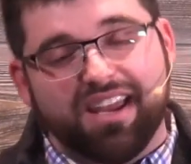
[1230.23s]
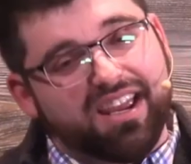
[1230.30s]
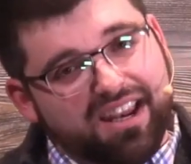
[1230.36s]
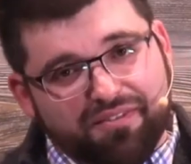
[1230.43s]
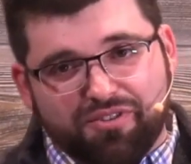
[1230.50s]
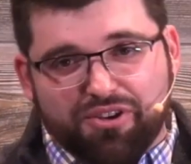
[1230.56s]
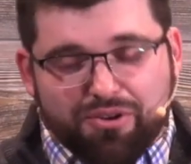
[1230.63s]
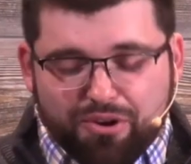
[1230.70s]

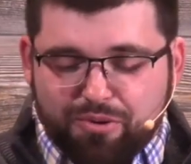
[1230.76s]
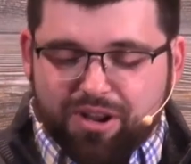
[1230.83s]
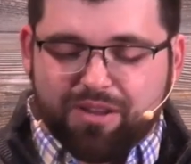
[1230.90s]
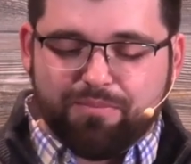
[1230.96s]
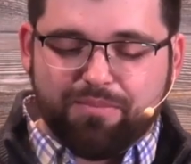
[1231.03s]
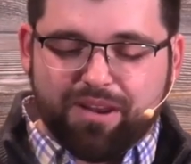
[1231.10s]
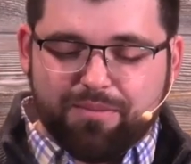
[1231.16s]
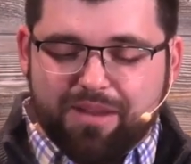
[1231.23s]
And if you do a
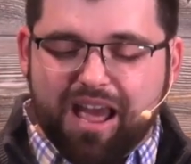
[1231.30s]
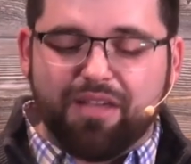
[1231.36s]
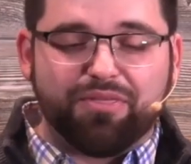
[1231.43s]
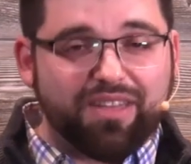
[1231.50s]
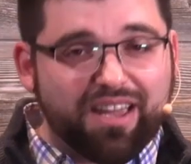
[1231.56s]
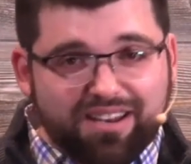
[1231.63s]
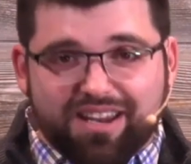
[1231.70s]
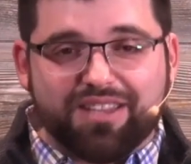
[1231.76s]
quick bit of
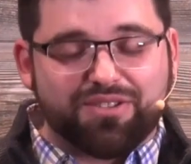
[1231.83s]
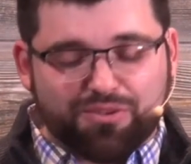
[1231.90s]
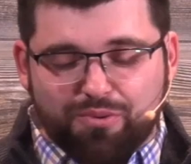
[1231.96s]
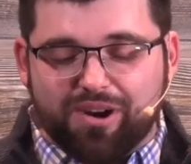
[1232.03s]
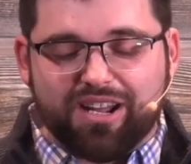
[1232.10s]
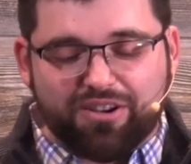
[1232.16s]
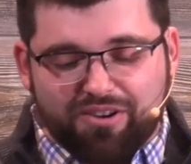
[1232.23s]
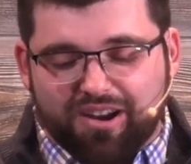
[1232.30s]
math, that is
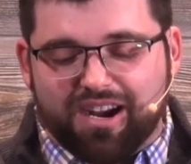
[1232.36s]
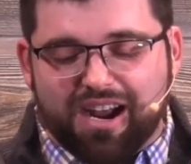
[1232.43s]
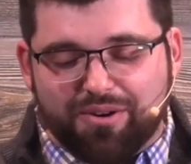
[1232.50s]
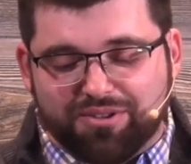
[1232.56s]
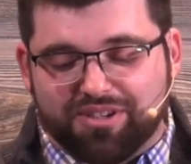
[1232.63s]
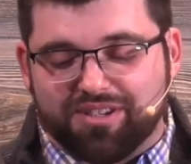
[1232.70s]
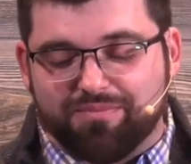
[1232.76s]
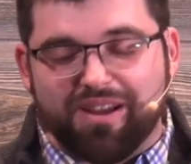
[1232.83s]
20 credit
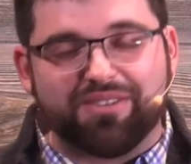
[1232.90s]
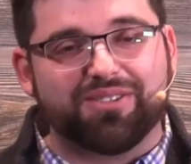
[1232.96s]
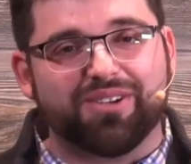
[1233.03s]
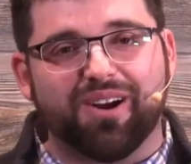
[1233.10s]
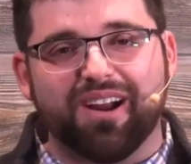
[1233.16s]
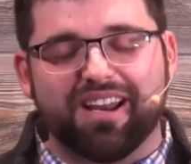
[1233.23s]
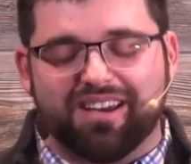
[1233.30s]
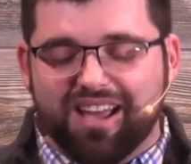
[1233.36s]
hours a
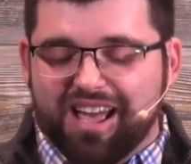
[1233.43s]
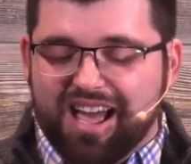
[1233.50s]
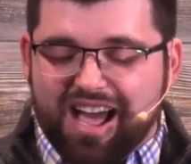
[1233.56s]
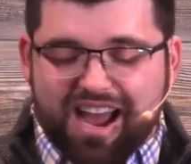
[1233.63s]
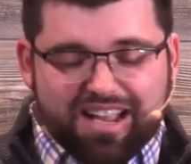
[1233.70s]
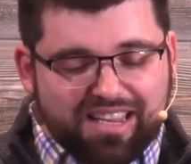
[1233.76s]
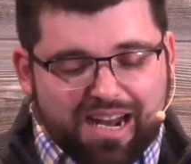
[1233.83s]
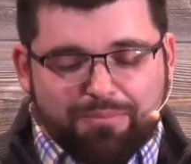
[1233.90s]
semester. And
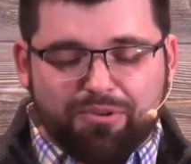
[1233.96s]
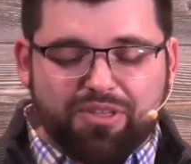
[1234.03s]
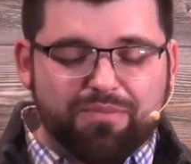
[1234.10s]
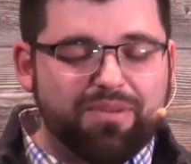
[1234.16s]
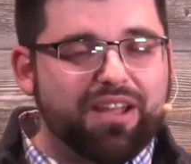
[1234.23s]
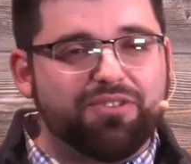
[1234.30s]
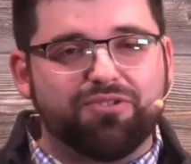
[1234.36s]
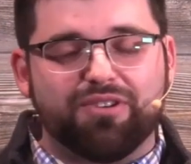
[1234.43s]
I ended up with a
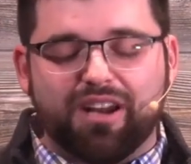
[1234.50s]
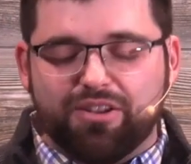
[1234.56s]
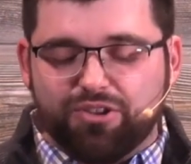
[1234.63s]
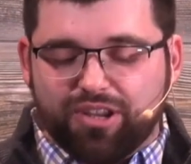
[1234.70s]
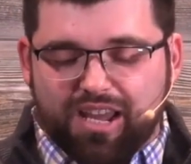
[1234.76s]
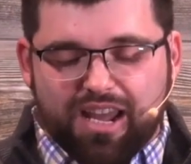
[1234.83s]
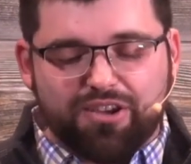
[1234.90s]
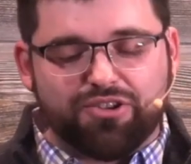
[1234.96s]
major in
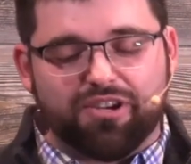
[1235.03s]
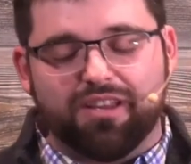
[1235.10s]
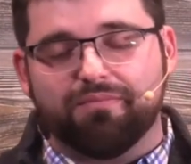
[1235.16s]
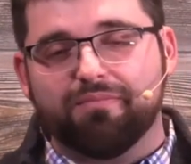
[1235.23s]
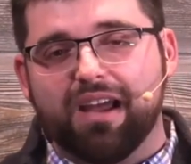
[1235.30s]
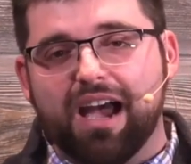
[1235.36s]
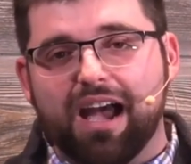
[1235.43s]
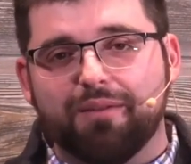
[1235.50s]

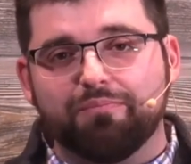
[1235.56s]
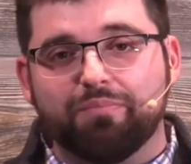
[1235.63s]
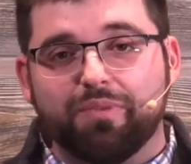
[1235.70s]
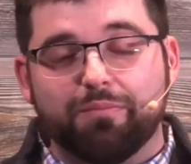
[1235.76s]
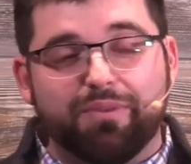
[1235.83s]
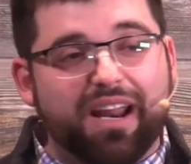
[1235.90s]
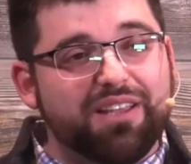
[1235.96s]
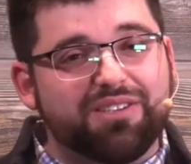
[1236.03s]
education.
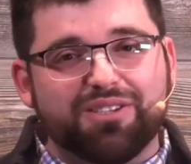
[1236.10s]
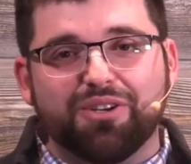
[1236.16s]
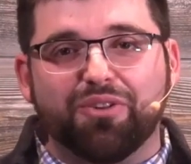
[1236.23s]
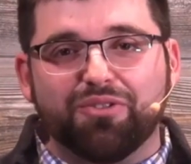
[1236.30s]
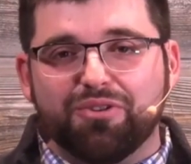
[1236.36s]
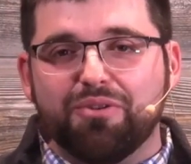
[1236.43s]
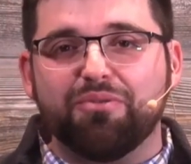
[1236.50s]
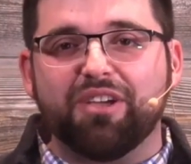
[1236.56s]
But I still
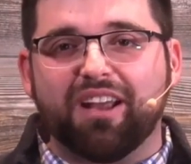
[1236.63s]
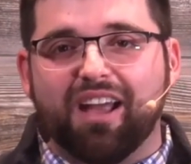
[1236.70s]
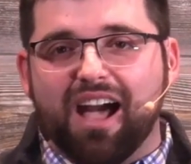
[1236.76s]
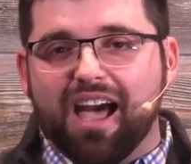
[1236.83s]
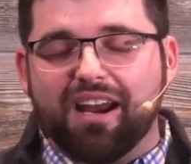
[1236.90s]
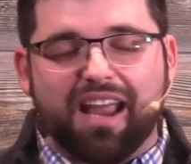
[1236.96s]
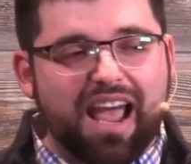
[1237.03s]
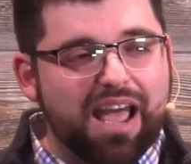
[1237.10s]
knew that
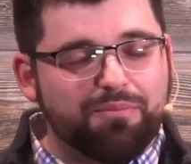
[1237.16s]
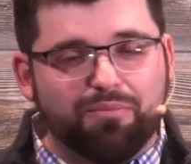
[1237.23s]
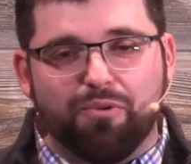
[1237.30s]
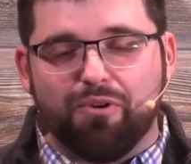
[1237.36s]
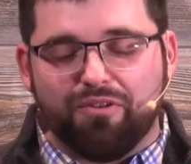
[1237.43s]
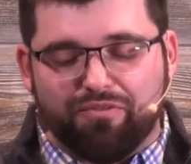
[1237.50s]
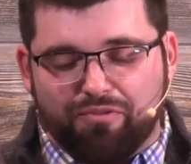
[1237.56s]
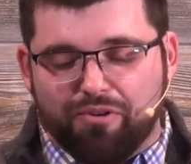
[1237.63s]
God had
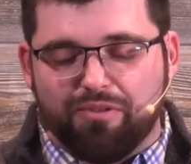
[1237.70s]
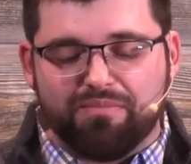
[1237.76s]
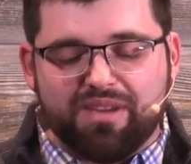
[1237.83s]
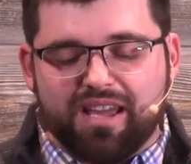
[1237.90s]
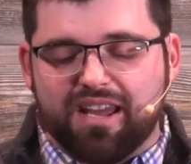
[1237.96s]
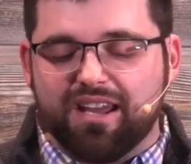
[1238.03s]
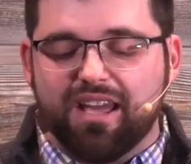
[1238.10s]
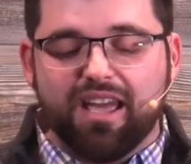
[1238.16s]
more for
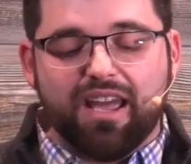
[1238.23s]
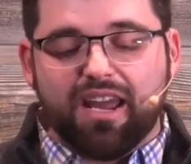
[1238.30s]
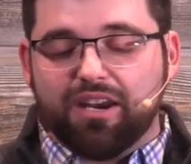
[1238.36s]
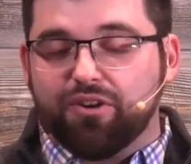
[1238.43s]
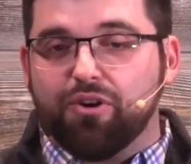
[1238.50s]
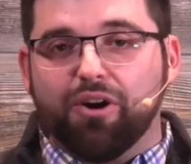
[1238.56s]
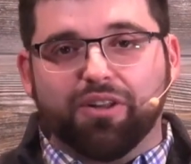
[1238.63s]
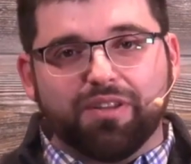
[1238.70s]
me
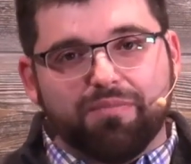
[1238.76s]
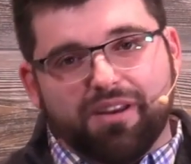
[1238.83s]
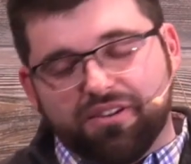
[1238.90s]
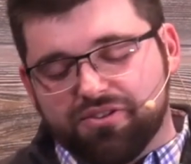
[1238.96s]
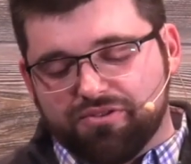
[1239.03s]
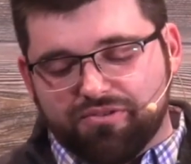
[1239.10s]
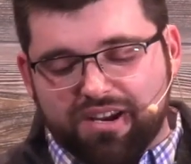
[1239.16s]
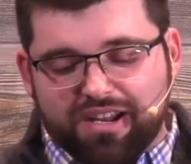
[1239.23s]
and called to
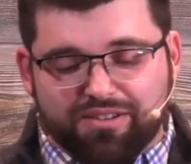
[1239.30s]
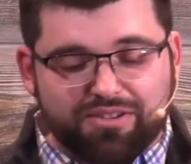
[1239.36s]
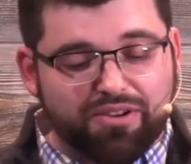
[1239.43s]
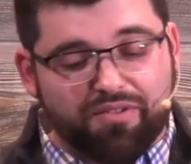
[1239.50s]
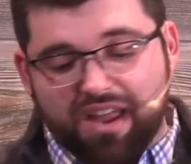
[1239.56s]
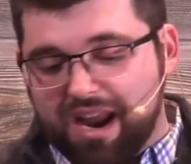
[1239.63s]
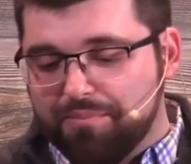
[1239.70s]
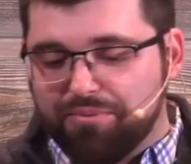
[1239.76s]
ministry. And
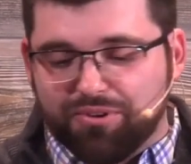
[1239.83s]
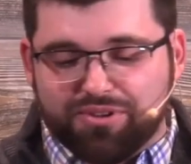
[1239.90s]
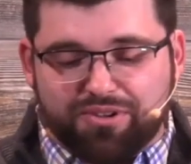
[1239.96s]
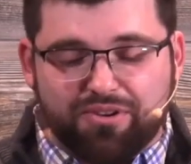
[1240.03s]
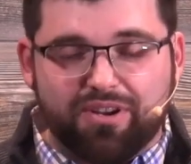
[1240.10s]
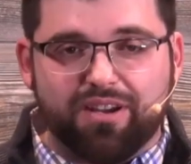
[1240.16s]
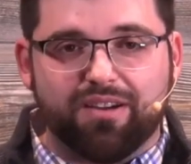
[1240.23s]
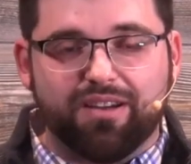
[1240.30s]
so then I
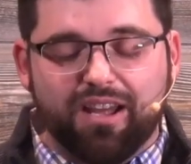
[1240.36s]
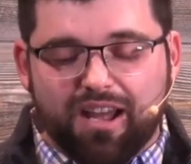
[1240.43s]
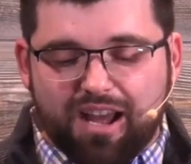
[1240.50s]
pursued a